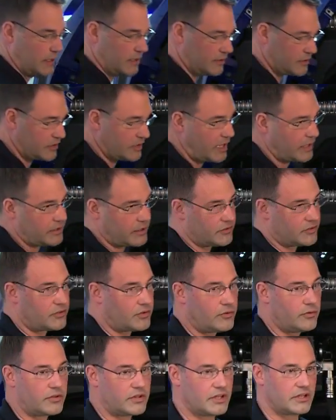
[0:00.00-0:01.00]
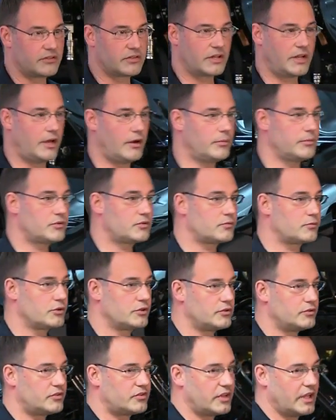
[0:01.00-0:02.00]
So that does two things. It helps
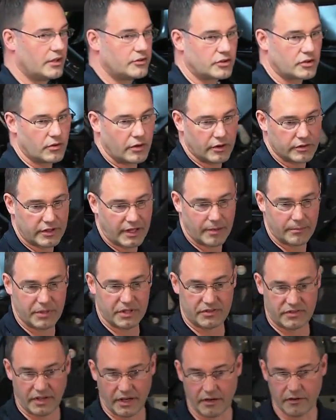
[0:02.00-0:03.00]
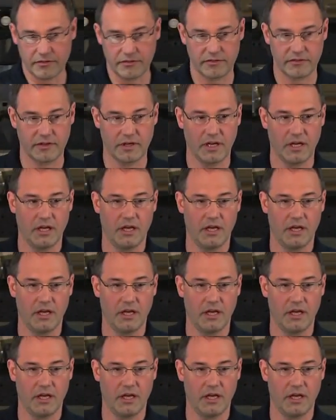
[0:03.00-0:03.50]
reduce the engine oil temp itself,